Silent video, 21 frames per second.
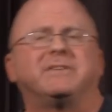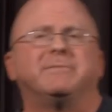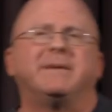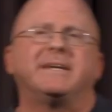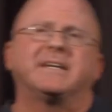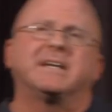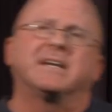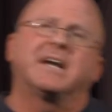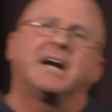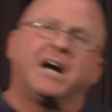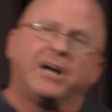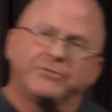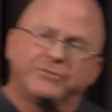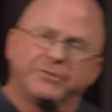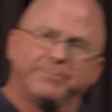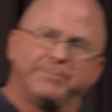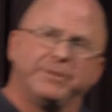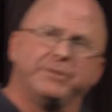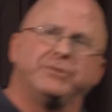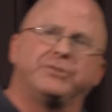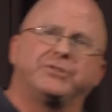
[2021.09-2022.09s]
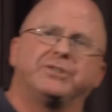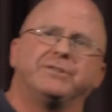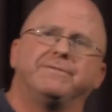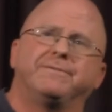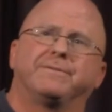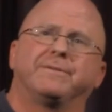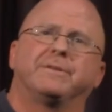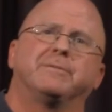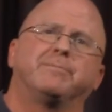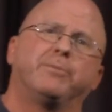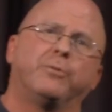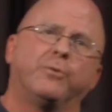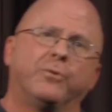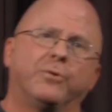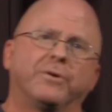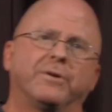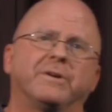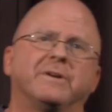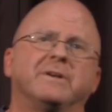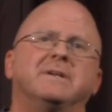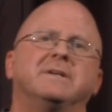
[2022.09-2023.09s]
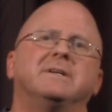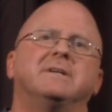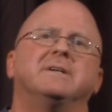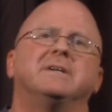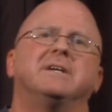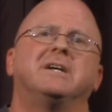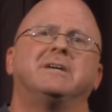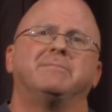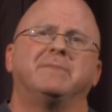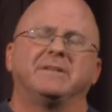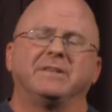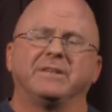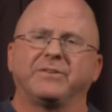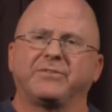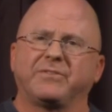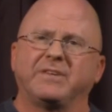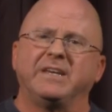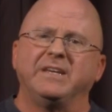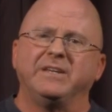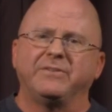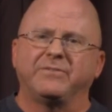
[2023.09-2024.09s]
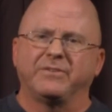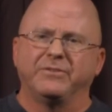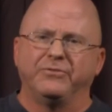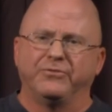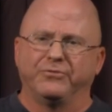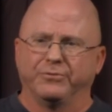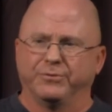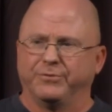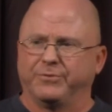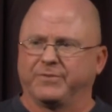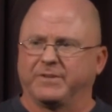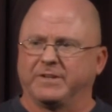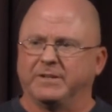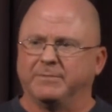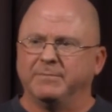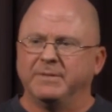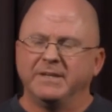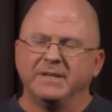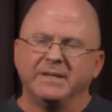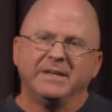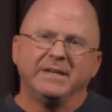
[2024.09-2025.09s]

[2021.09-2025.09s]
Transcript: to make a contribution for the poor among the saints in Jerusalem.